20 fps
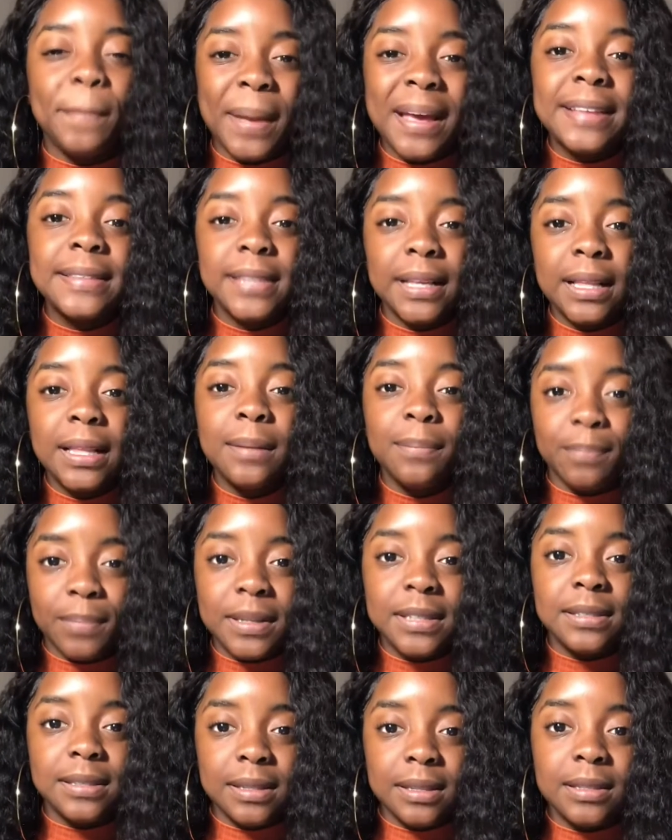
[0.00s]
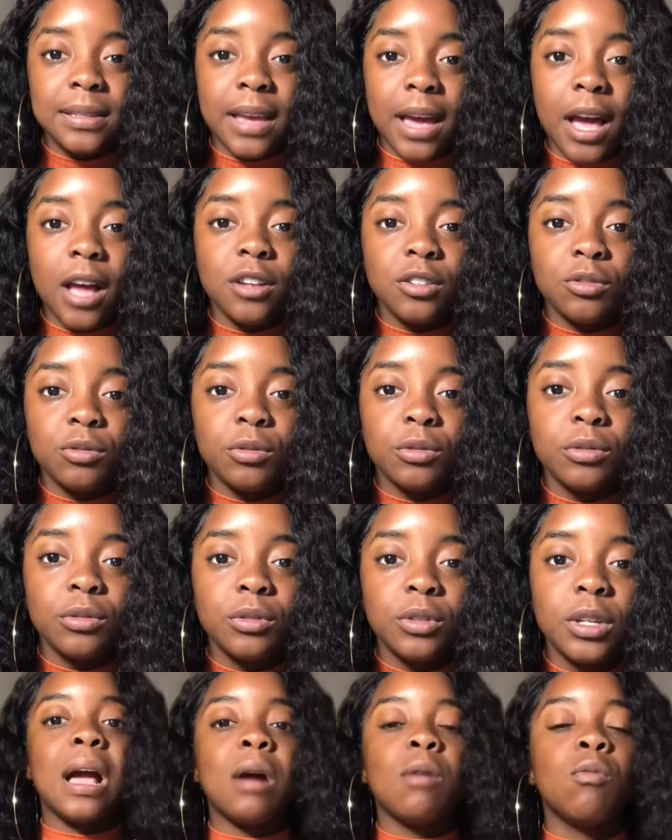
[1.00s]
basically business casual.
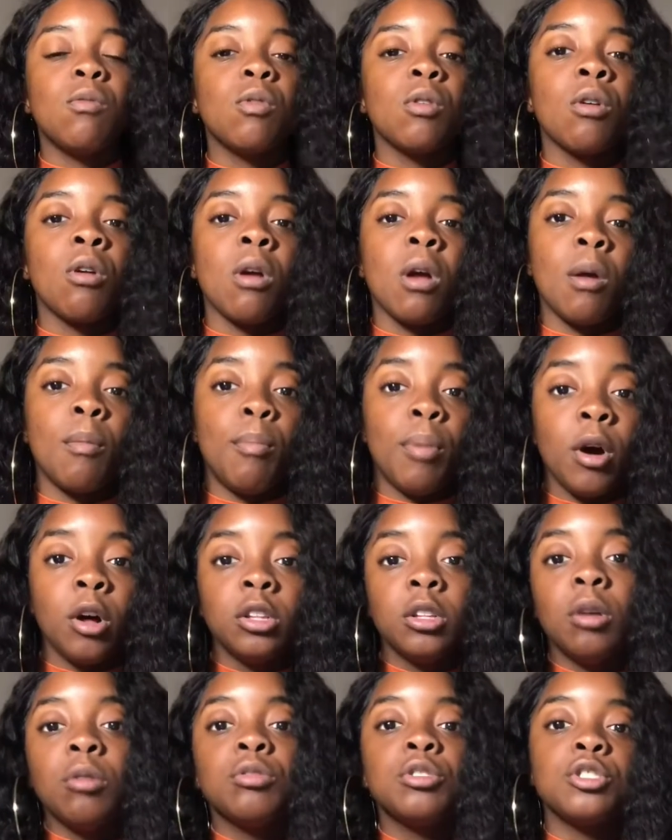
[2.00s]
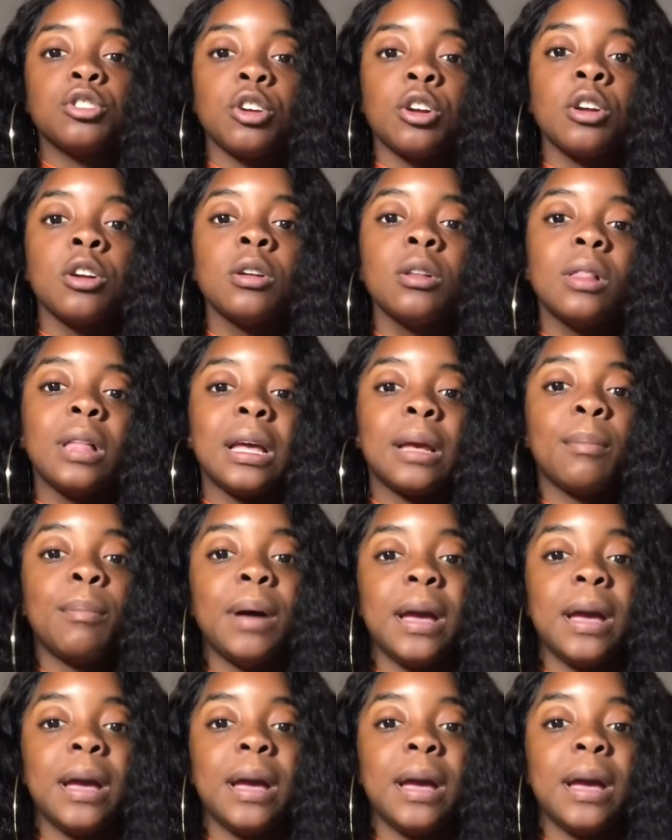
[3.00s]
I wore a polo shirt, like